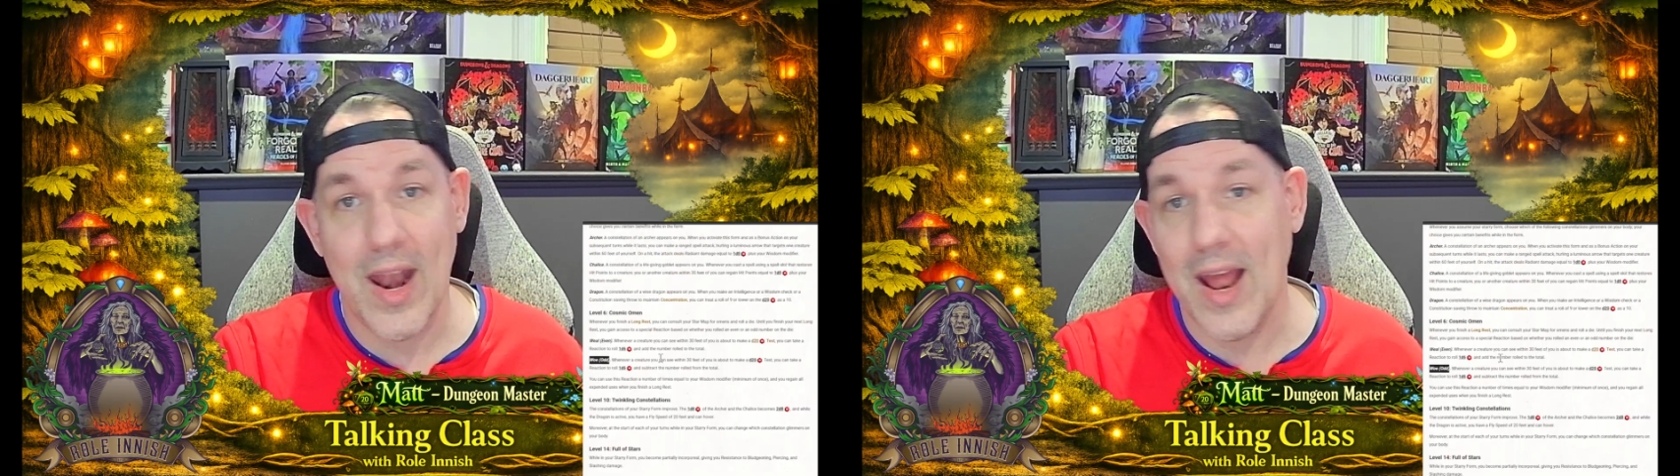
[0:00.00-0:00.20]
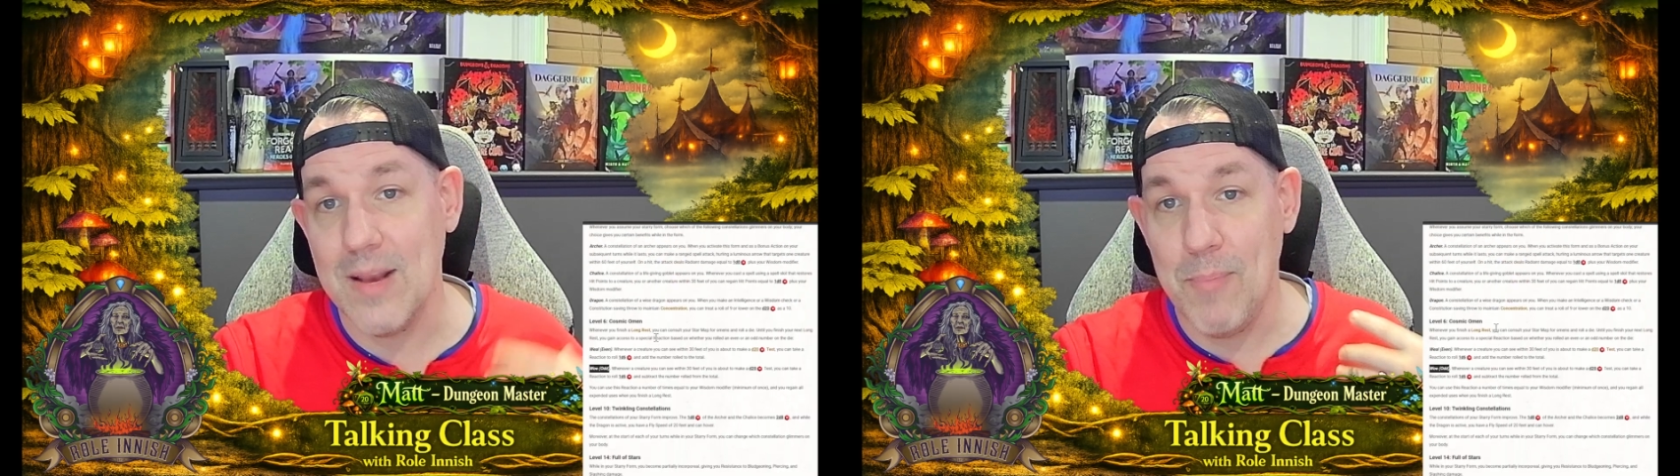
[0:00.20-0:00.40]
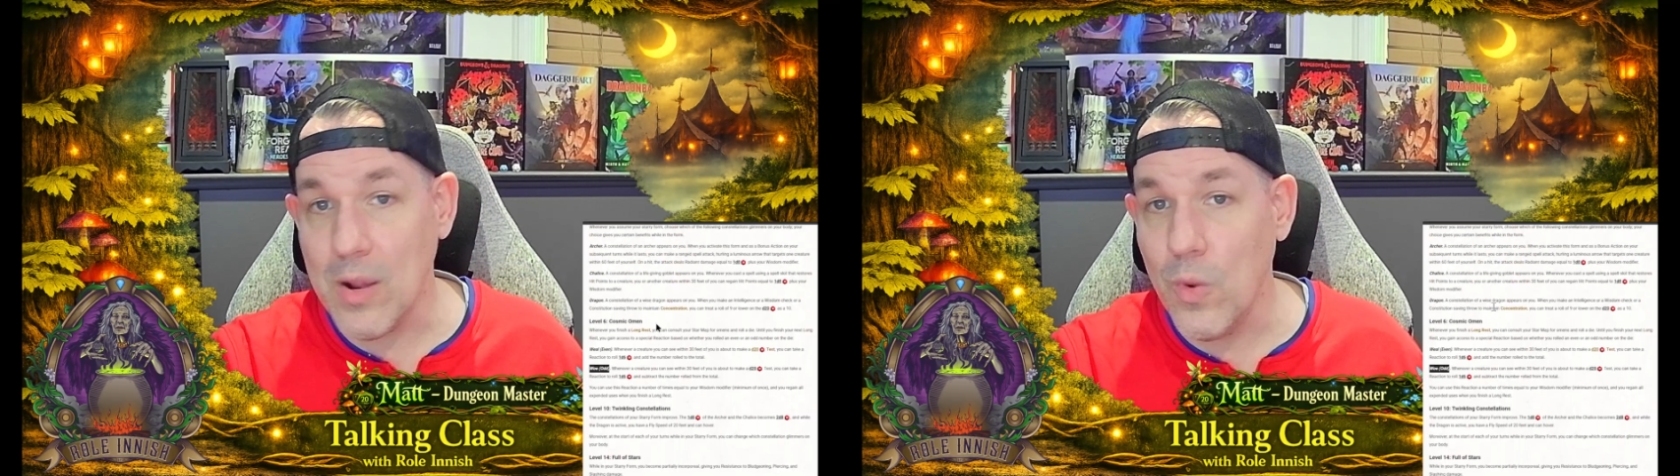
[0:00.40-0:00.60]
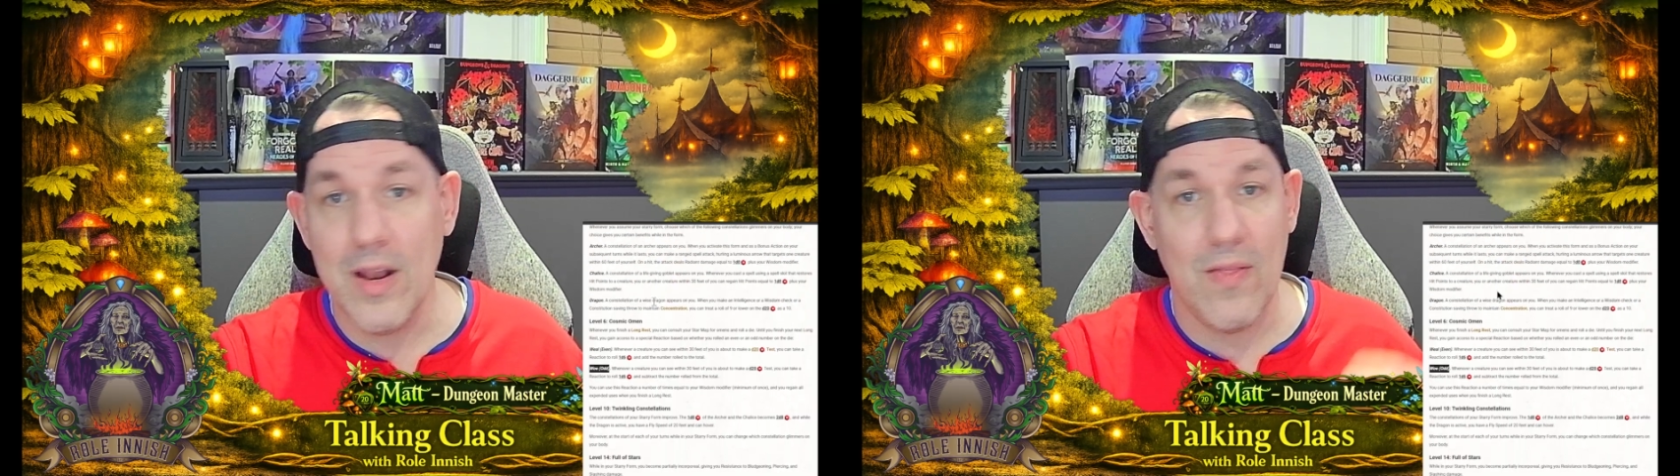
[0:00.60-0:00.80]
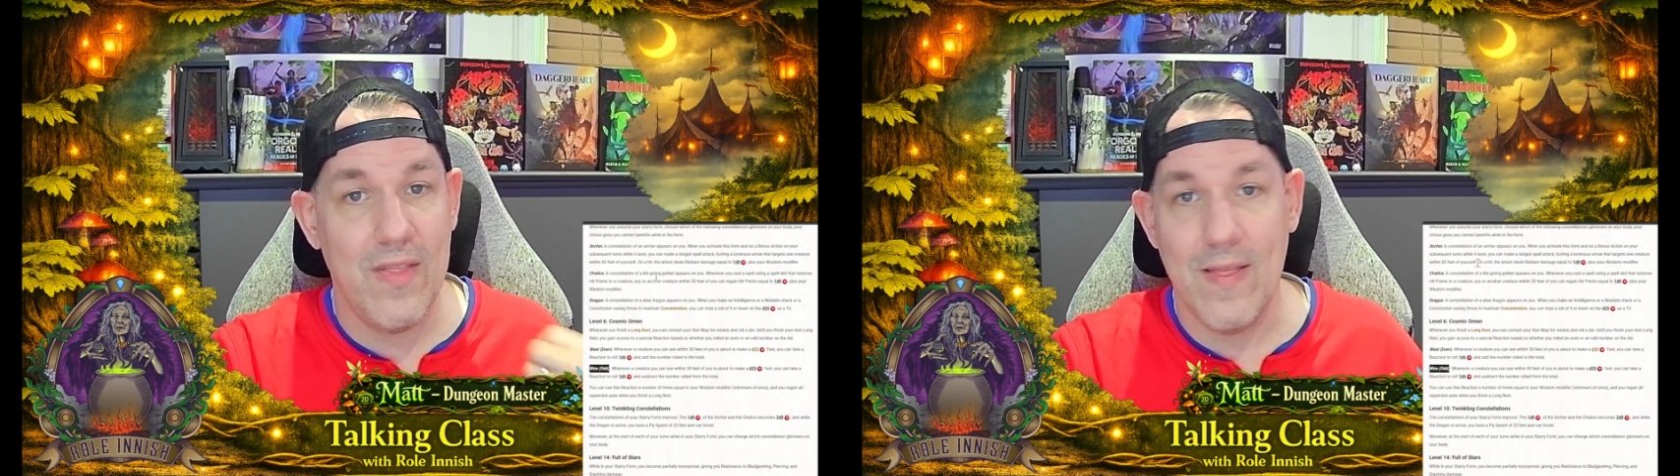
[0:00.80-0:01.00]
I had to pick one,
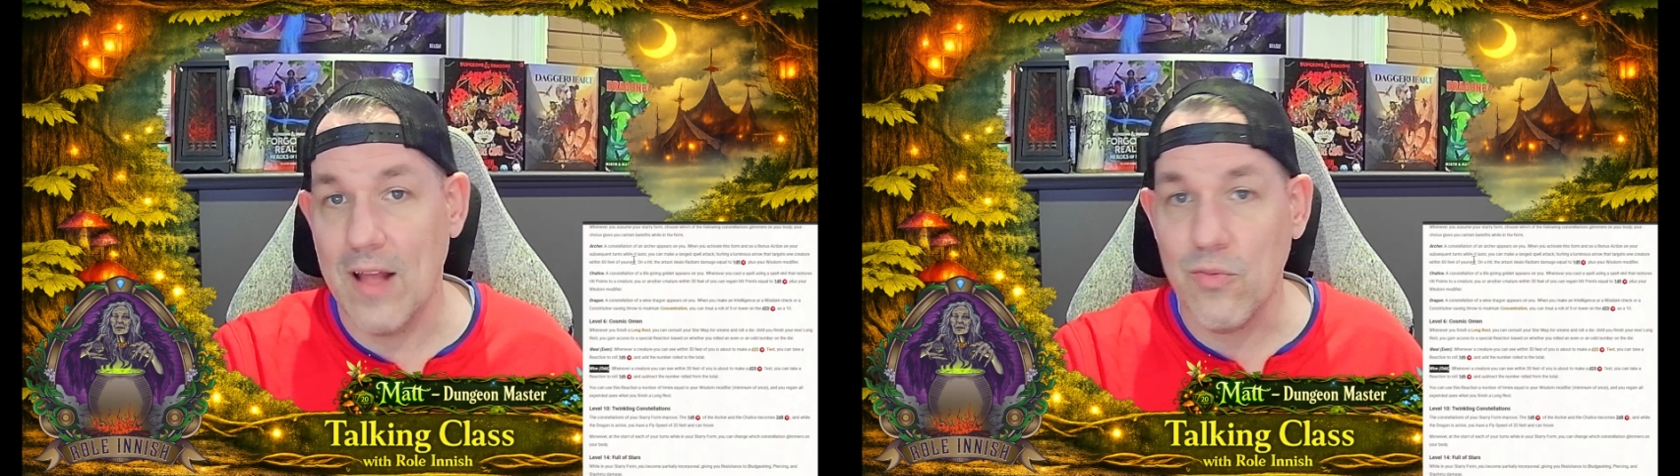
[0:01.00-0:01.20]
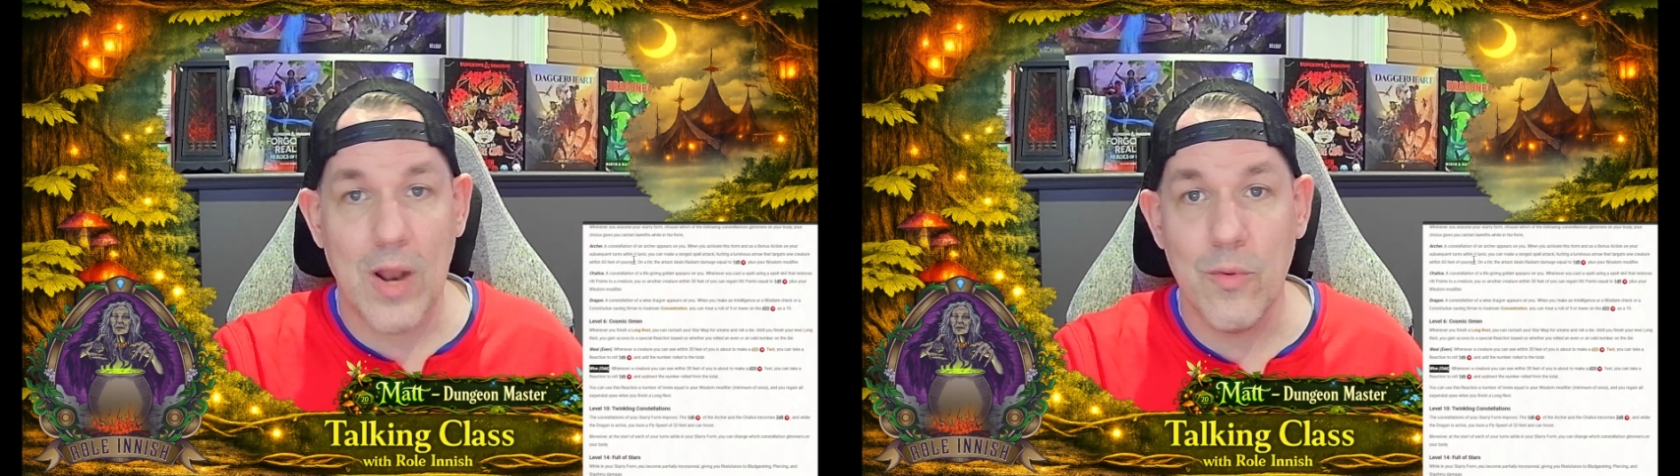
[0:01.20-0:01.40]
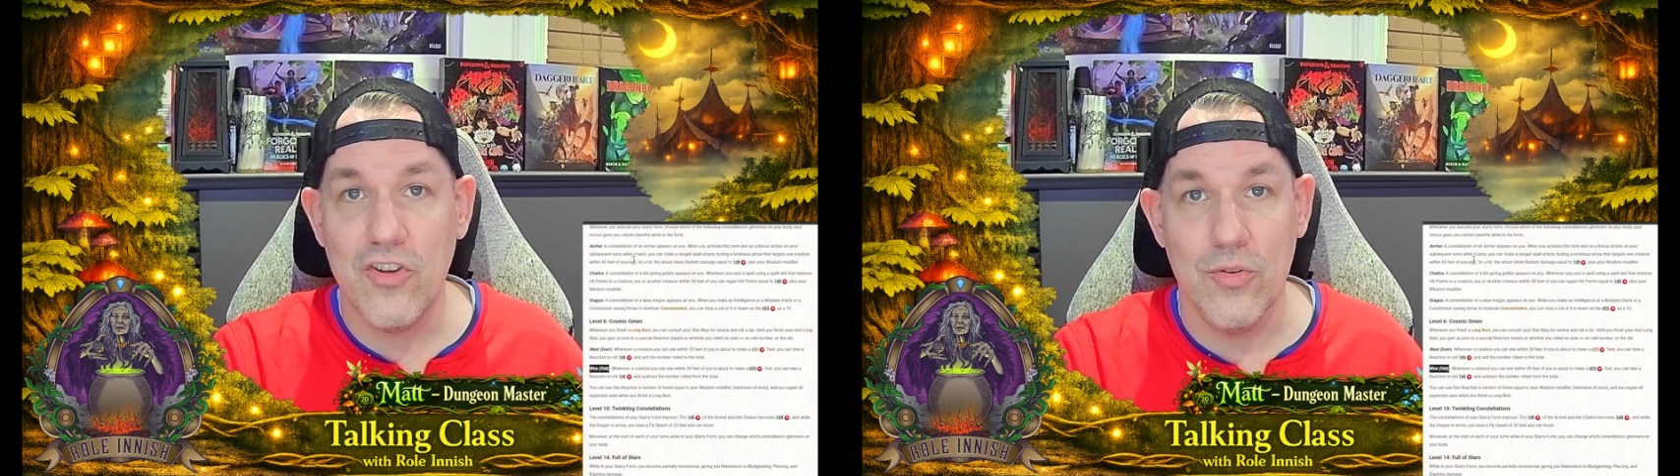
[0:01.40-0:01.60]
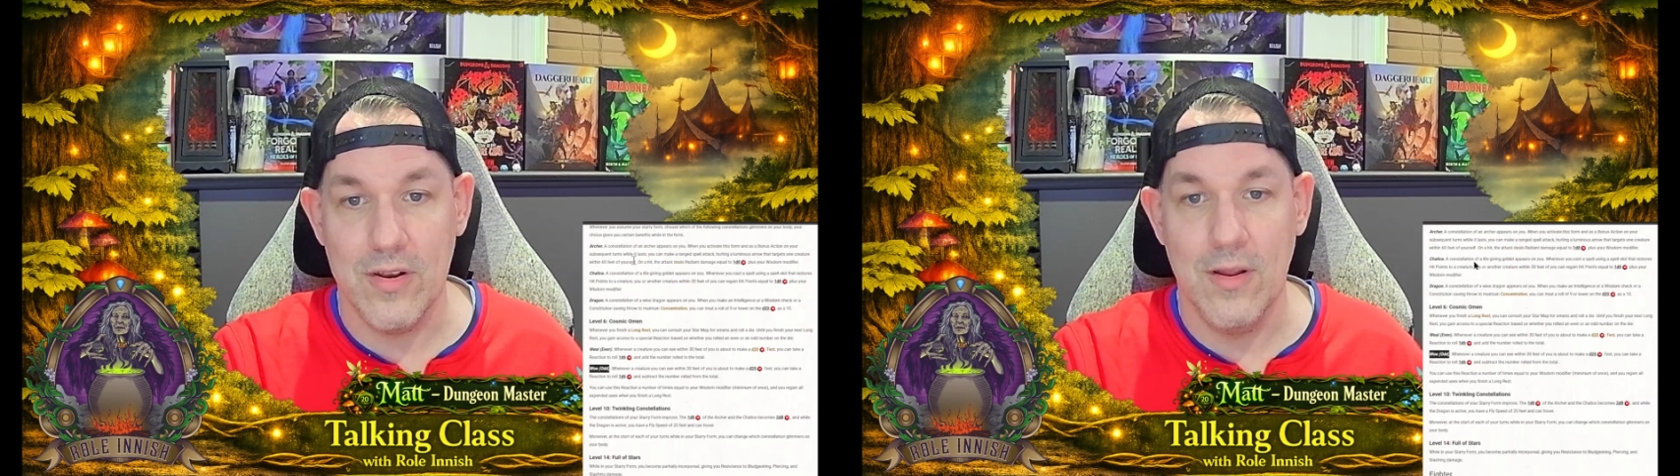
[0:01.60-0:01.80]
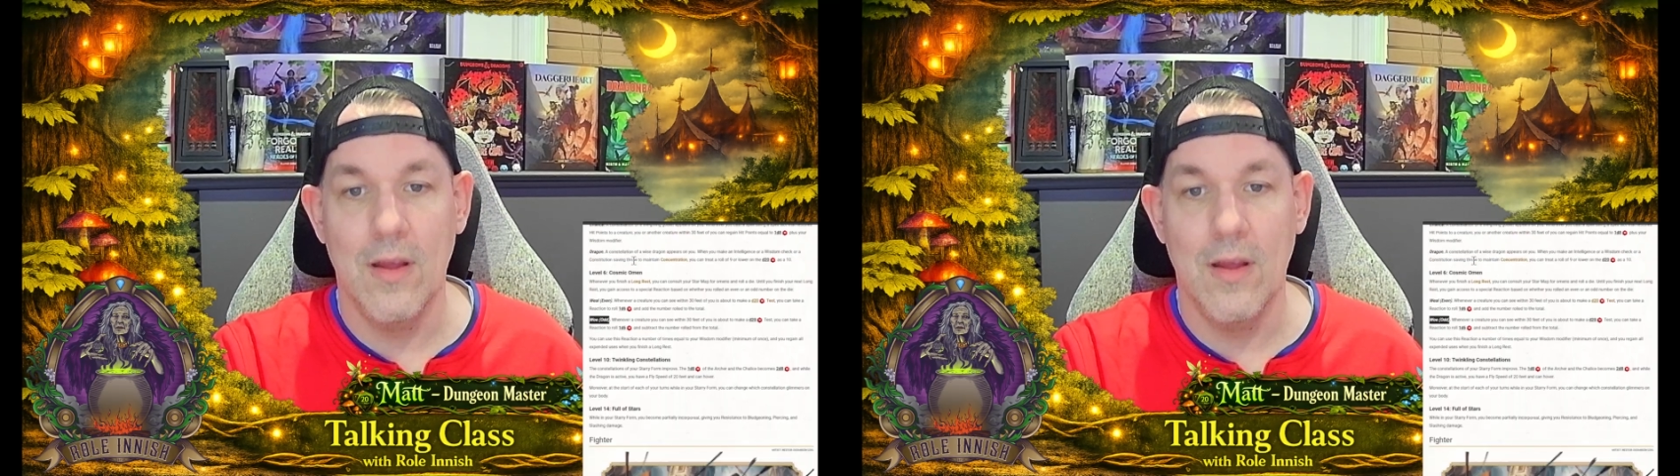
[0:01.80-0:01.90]
and that's what I was using.